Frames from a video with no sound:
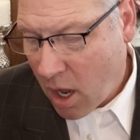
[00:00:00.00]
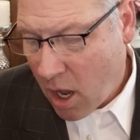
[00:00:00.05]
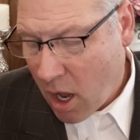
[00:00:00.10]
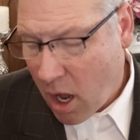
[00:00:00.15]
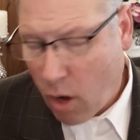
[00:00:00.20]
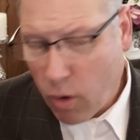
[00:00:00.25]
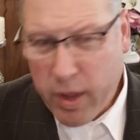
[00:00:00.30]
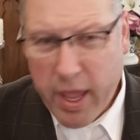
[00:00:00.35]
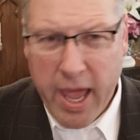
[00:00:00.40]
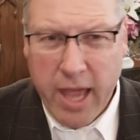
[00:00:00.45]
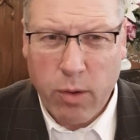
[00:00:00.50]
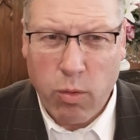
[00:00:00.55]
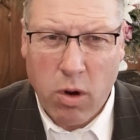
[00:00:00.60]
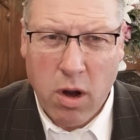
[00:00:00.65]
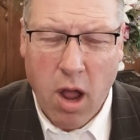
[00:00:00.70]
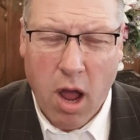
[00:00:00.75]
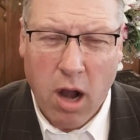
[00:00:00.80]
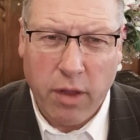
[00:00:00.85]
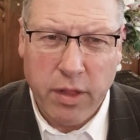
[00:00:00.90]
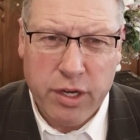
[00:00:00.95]
Okay, we're
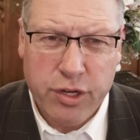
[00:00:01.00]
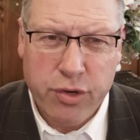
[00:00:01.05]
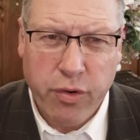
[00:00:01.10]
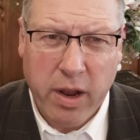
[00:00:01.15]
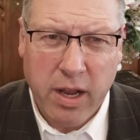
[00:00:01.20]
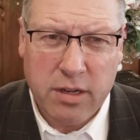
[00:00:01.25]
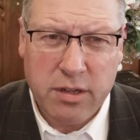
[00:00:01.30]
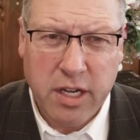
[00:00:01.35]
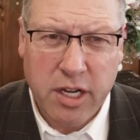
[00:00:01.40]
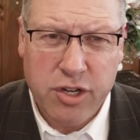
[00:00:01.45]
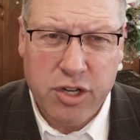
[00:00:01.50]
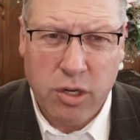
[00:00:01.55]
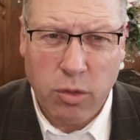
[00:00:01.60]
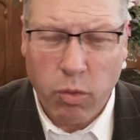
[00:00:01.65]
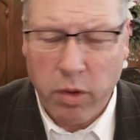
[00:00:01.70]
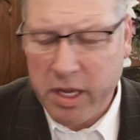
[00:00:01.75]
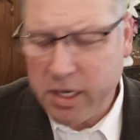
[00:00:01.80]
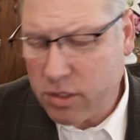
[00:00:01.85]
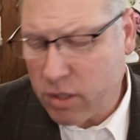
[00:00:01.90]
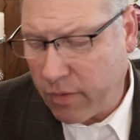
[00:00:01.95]
calling this transition
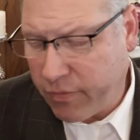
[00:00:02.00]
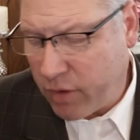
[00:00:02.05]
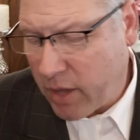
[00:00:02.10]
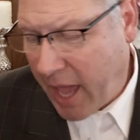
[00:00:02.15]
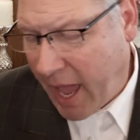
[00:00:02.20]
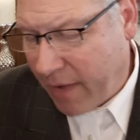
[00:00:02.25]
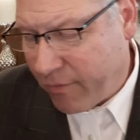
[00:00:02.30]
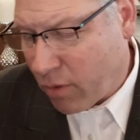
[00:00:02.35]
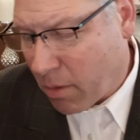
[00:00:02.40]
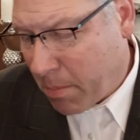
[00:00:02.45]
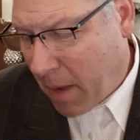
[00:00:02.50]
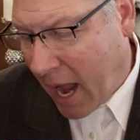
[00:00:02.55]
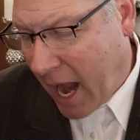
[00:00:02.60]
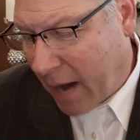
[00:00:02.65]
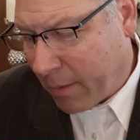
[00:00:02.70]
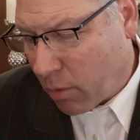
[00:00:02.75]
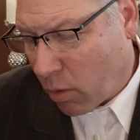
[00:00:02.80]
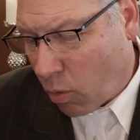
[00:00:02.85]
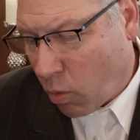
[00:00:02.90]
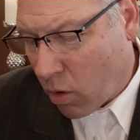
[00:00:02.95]
week. So if you have your
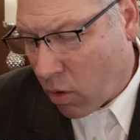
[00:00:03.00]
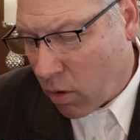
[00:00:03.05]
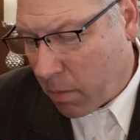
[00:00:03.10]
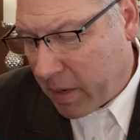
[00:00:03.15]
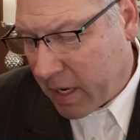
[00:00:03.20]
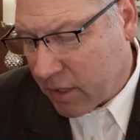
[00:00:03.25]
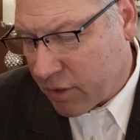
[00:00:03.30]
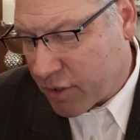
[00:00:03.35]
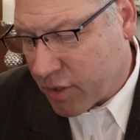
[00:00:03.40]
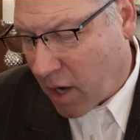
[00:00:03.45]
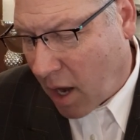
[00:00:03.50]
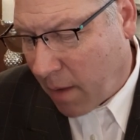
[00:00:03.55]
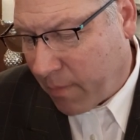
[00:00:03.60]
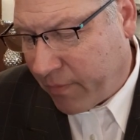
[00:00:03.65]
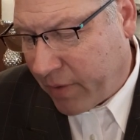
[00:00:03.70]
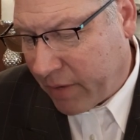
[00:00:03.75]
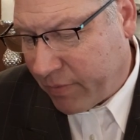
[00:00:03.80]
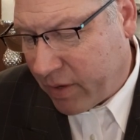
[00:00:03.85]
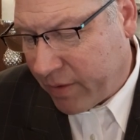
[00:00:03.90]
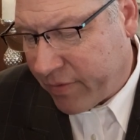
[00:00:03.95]
Bible, we're going to be in Psalm
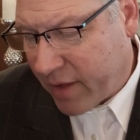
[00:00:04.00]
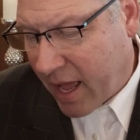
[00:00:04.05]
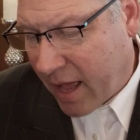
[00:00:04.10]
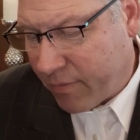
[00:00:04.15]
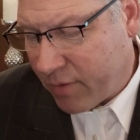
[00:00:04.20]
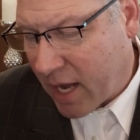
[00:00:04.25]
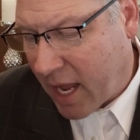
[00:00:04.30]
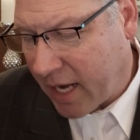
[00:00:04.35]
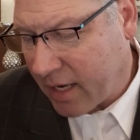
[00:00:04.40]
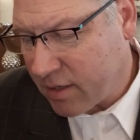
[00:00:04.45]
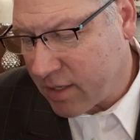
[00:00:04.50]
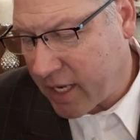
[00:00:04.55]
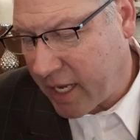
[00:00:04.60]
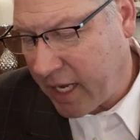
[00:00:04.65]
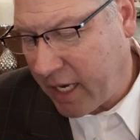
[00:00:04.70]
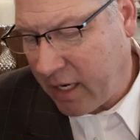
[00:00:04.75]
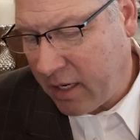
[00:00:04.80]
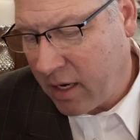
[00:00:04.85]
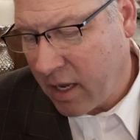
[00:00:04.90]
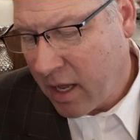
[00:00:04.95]

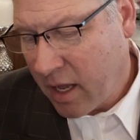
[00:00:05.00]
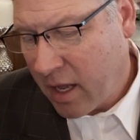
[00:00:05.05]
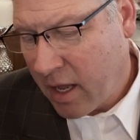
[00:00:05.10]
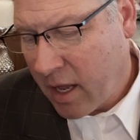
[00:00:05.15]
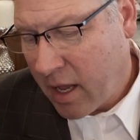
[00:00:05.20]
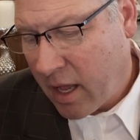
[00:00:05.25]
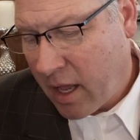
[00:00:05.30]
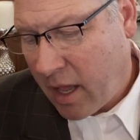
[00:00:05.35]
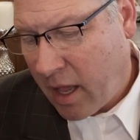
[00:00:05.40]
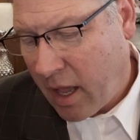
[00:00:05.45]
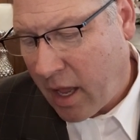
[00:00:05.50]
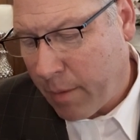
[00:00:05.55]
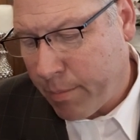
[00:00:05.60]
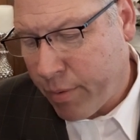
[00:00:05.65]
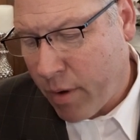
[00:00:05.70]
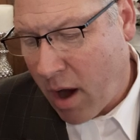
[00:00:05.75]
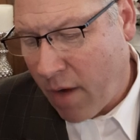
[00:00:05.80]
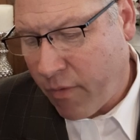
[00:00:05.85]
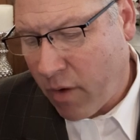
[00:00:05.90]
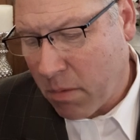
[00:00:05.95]
55:19 and
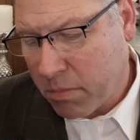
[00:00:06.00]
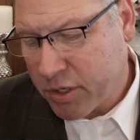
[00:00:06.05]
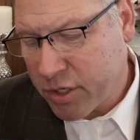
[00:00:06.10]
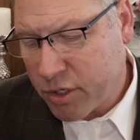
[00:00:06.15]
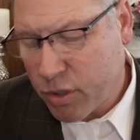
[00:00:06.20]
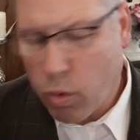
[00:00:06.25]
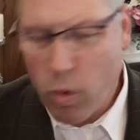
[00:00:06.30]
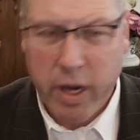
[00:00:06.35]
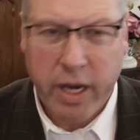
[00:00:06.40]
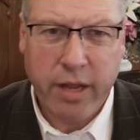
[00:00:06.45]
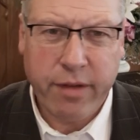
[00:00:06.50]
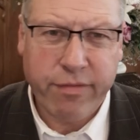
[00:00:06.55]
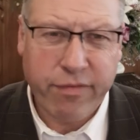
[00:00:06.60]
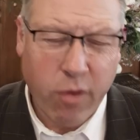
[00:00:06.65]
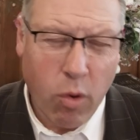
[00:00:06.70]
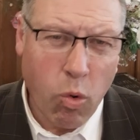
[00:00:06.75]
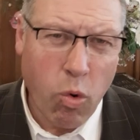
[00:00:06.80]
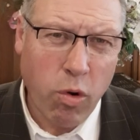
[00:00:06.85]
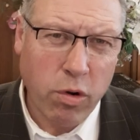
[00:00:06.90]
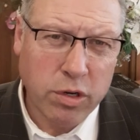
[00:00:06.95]
Proverbs
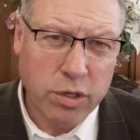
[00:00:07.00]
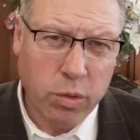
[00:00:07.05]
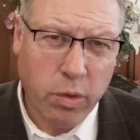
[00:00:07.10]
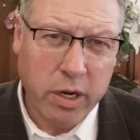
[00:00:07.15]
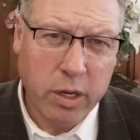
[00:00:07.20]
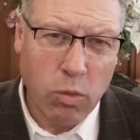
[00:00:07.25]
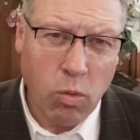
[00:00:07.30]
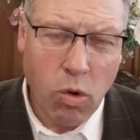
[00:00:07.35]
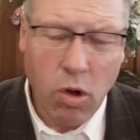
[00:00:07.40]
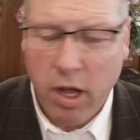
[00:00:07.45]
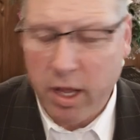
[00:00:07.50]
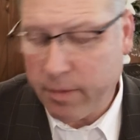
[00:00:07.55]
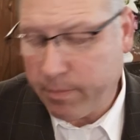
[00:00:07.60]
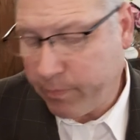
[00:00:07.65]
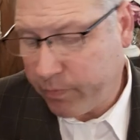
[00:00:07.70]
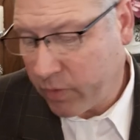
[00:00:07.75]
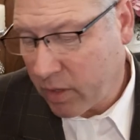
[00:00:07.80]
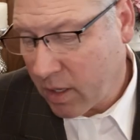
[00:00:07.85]
24:21.